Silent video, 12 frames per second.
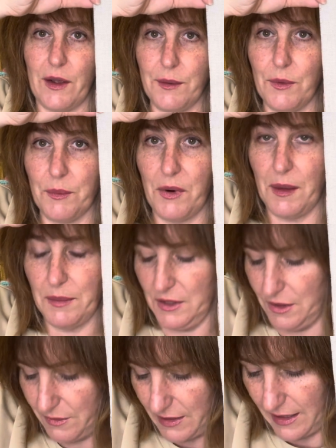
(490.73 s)
will probably
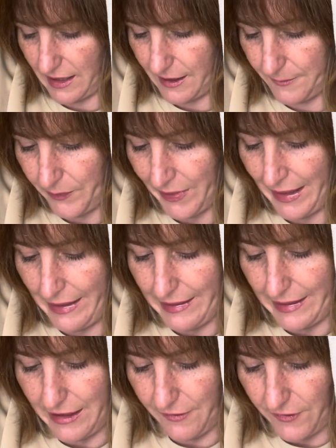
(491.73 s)
do it again.
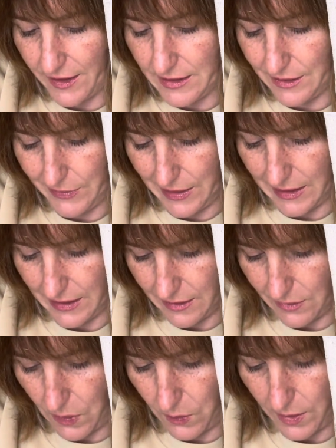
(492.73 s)
And if I do it
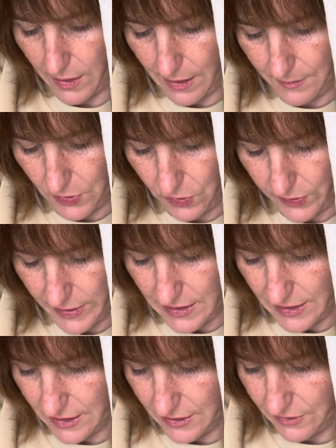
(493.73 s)
again, what I'm going to
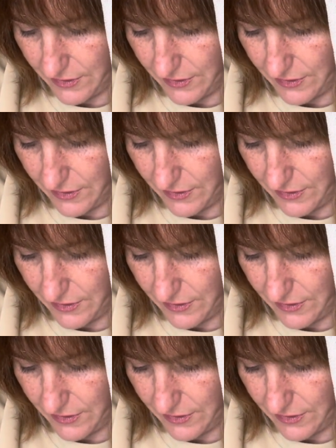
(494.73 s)
do